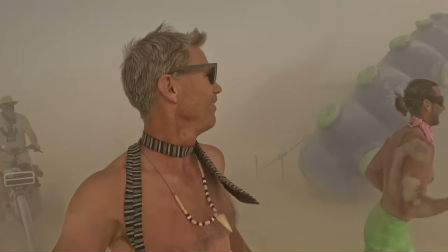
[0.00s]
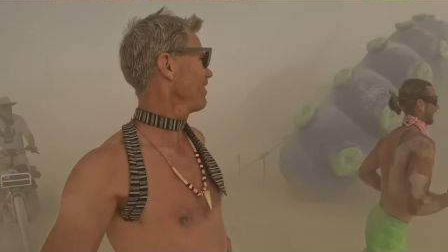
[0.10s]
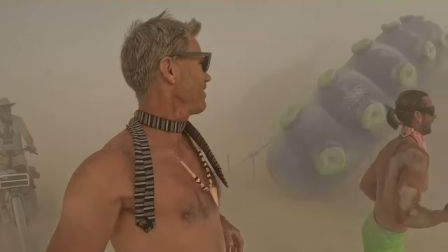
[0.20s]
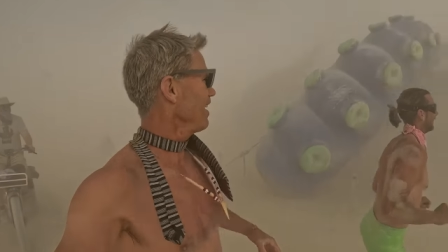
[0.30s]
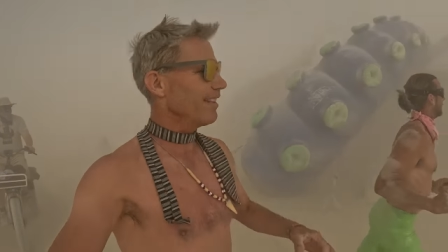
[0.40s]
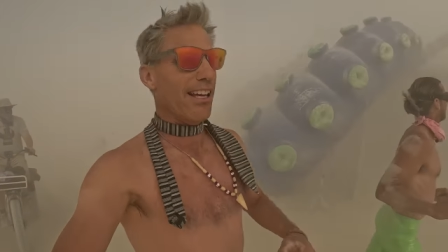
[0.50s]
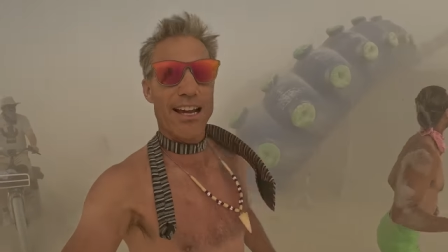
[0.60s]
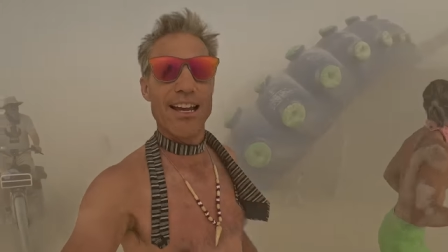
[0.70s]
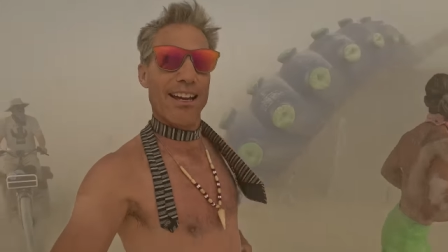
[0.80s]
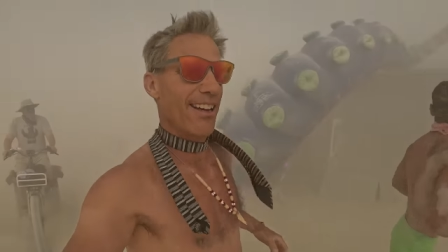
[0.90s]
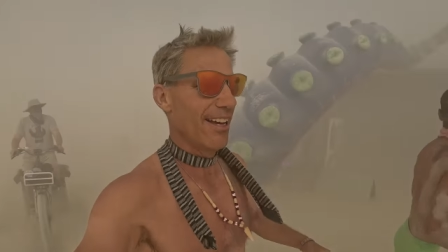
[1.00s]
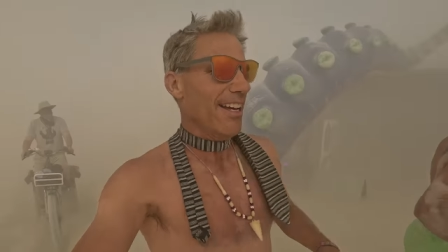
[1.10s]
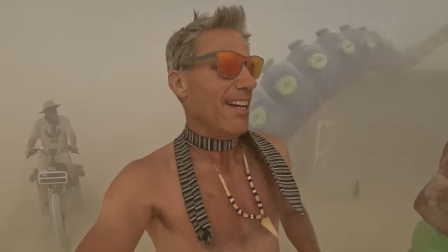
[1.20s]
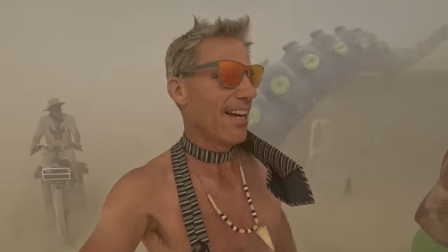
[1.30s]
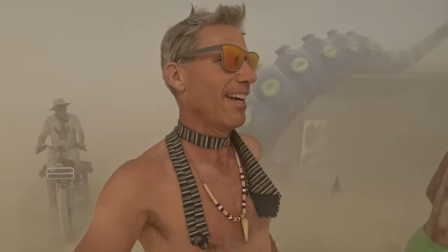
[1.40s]
What is that thing? That's a
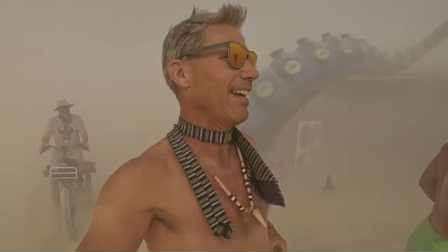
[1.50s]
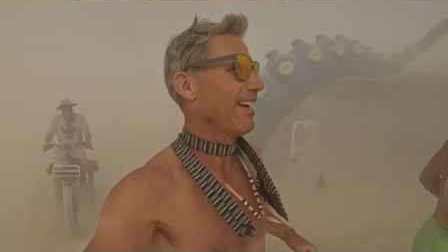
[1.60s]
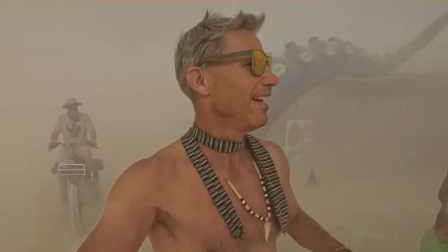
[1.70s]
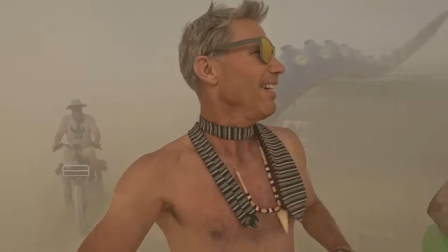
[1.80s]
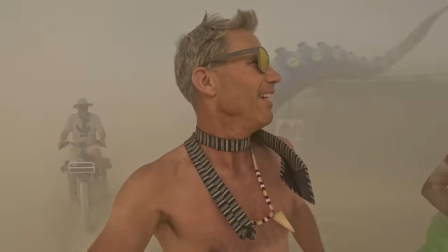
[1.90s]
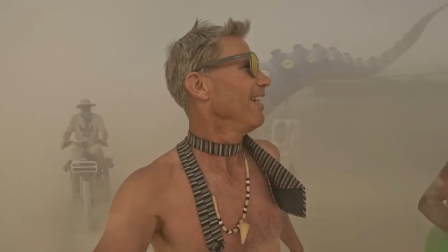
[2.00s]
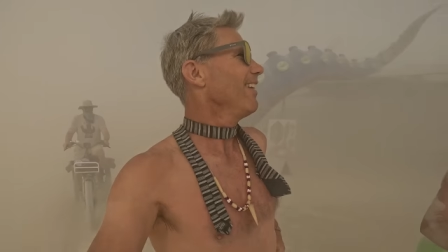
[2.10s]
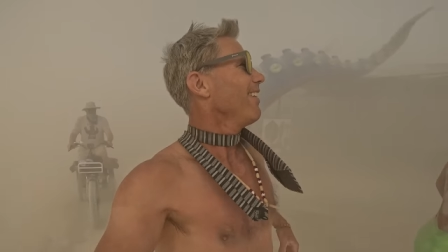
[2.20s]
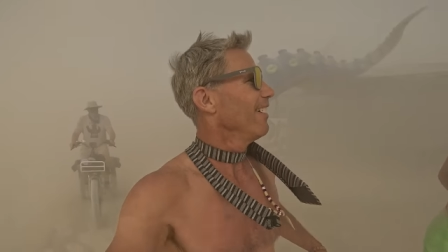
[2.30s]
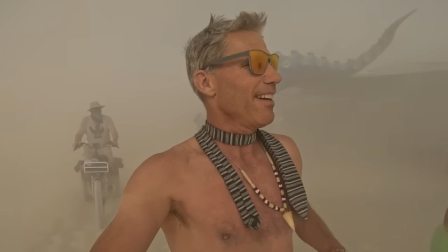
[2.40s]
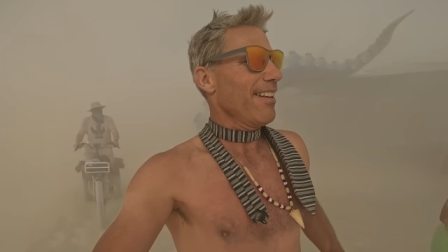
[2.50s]
caterpillar.